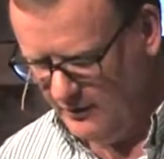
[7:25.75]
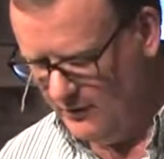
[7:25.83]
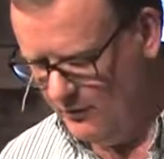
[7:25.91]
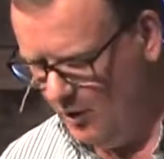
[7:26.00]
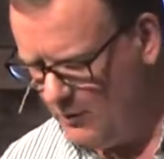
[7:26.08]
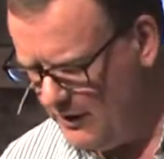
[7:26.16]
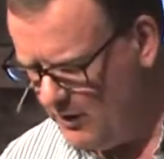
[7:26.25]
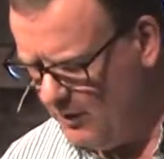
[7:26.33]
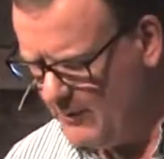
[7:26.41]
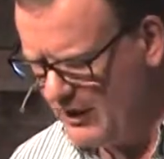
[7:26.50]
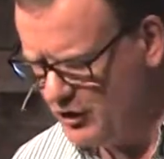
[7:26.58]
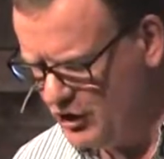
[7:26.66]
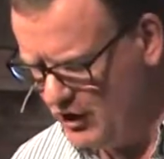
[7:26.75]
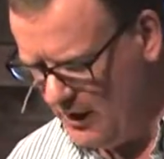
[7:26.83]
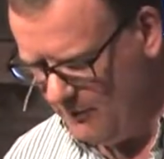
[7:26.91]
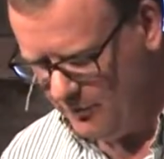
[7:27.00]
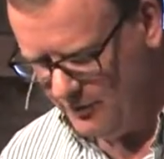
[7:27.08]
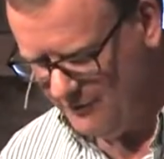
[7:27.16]
What do we know about
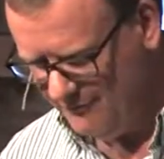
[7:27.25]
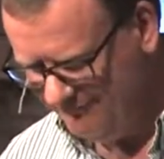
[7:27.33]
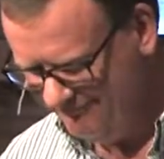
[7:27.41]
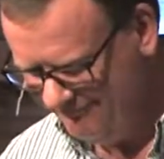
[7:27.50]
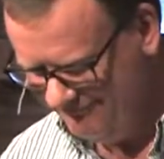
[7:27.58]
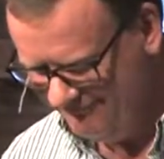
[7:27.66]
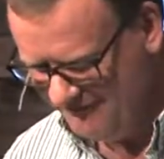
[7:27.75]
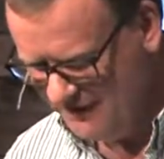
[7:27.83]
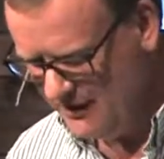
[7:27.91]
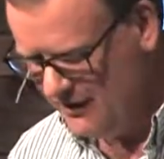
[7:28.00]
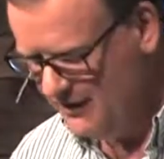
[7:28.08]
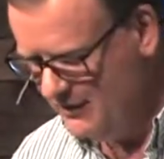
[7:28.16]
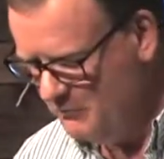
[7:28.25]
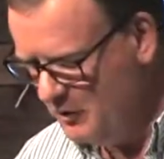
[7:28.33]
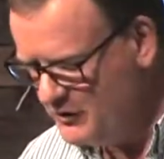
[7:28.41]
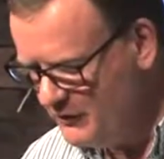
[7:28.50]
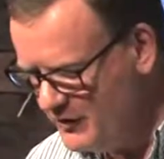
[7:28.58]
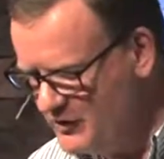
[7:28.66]
sheep?
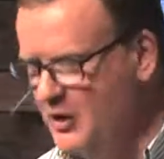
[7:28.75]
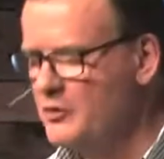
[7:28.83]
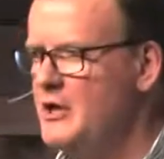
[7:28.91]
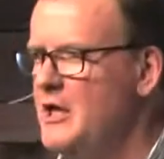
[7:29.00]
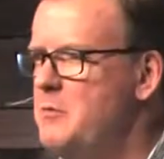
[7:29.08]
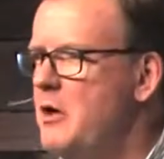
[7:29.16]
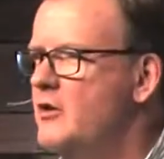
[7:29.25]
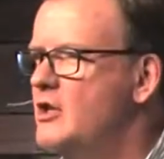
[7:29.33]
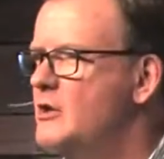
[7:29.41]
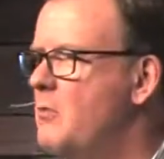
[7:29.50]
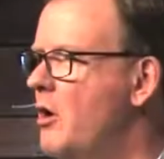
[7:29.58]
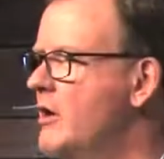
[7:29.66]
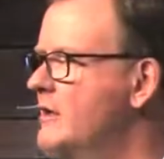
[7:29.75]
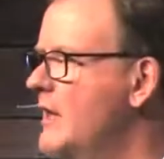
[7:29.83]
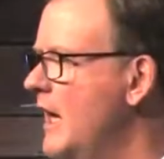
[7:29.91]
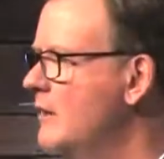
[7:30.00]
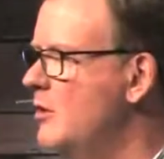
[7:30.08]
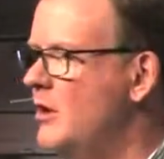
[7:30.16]
Most of us know sheep aren't the smartest
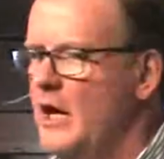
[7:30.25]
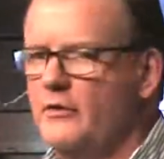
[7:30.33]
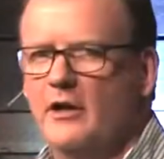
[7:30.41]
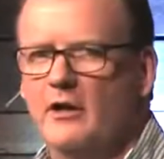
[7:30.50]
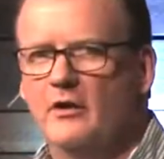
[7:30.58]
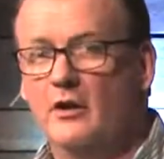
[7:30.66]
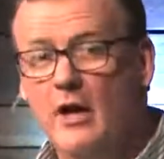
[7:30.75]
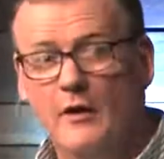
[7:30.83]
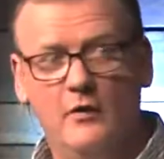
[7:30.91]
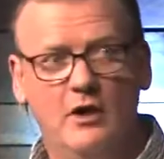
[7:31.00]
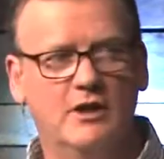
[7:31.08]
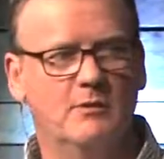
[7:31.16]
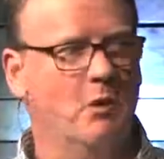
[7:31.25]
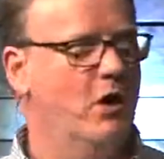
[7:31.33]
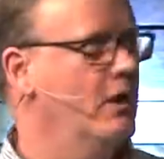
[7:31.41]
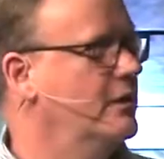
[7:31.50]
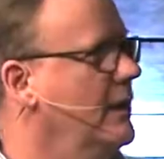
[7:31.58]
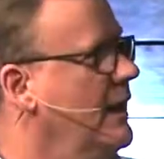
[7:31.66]
animal out there. They're not very
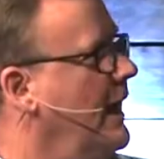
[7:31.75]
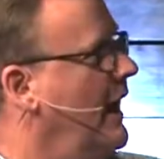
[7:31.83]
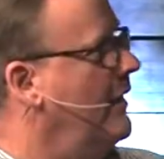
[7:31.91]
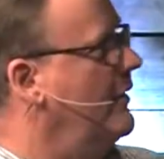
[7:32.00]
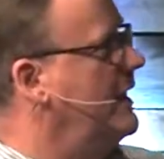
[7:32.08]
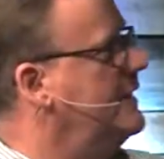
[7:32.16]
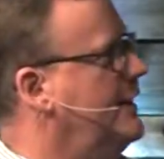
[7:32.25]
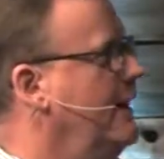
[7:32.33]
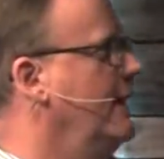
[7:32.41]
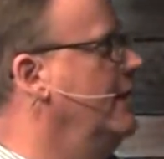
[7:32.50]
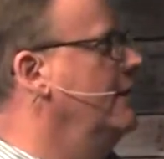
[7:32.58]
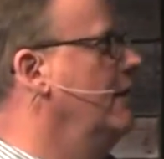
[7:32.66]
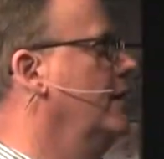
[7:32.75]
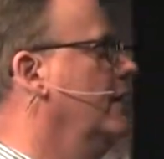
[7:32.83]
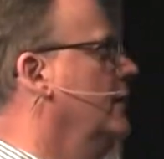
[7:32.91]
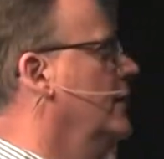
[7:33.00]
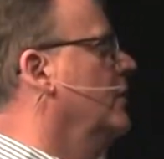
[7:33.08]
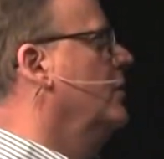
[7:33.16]
smart, and they tend
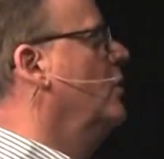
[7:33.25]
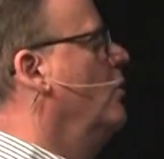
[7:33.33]
to